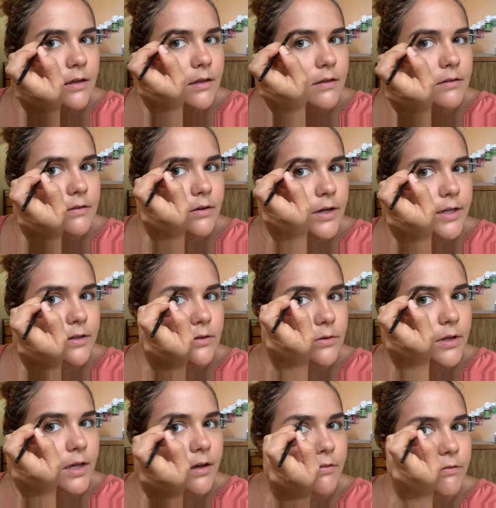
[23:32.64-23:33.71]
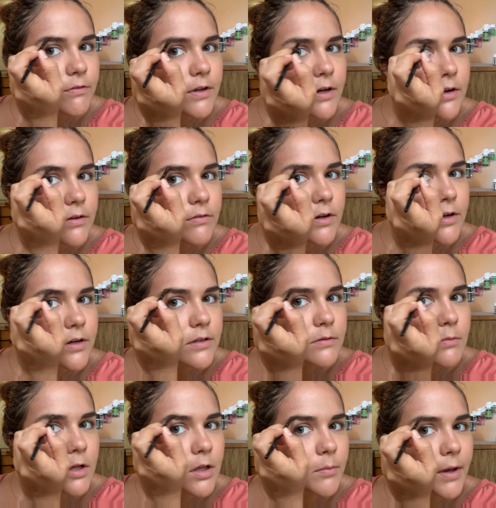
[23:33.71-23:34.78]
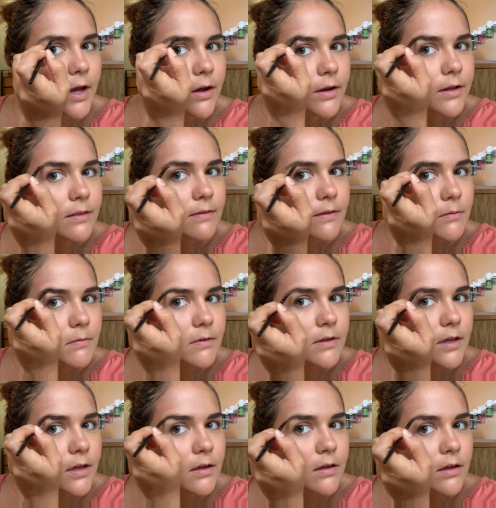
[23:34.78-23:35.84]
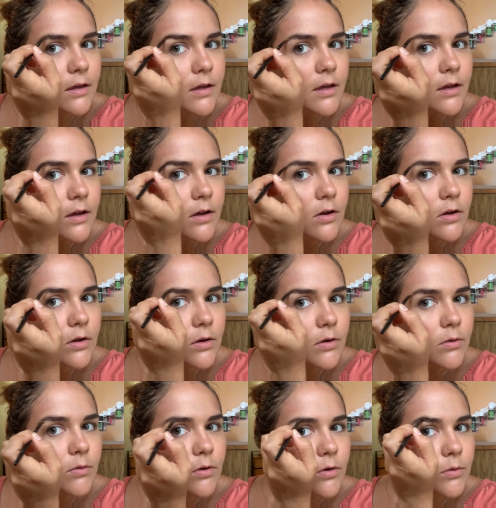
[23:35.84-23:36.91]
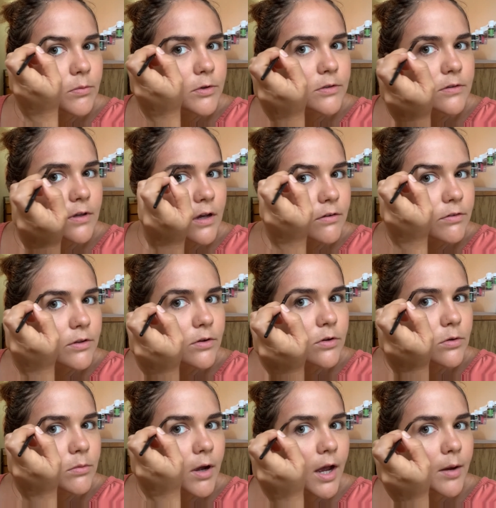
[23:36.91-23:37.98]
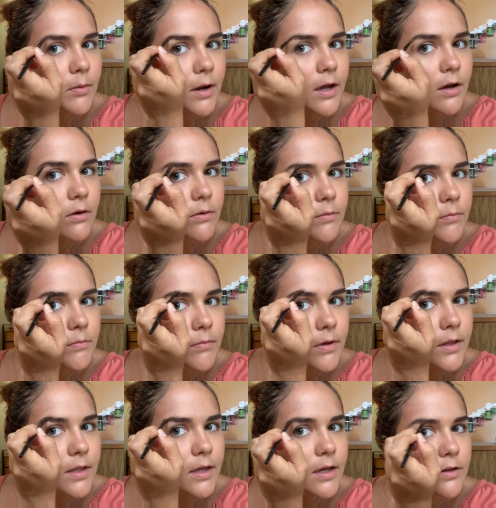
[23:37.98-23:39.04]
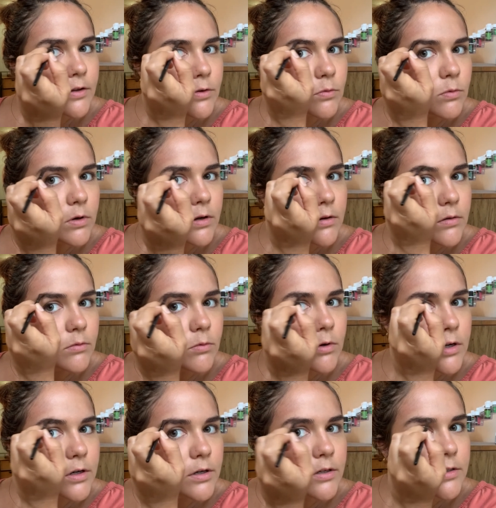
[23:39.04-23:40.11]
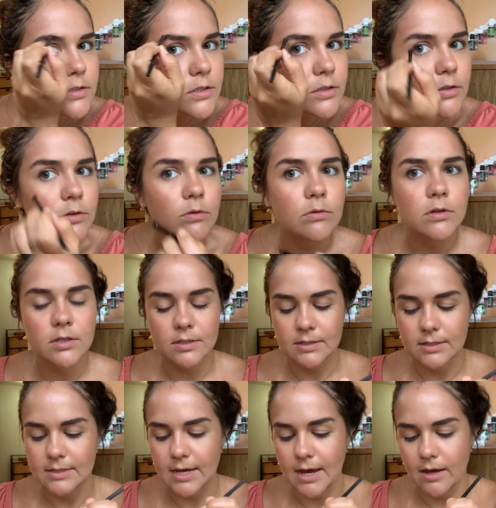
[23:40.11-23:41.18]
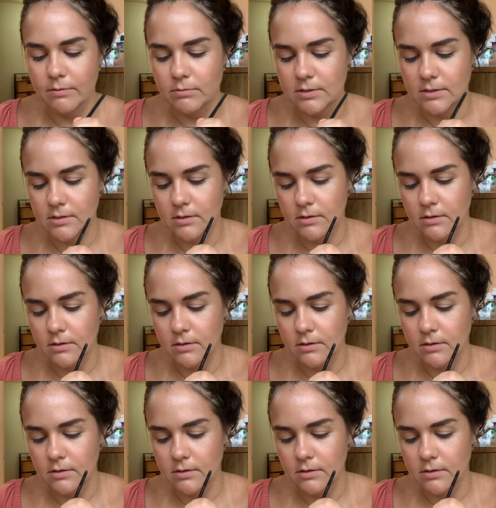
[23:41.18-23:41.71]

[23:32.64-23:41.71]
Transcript: So I do get a very small amount, and it seems to almost cover the whole eyebrow. I think I do one or two dabs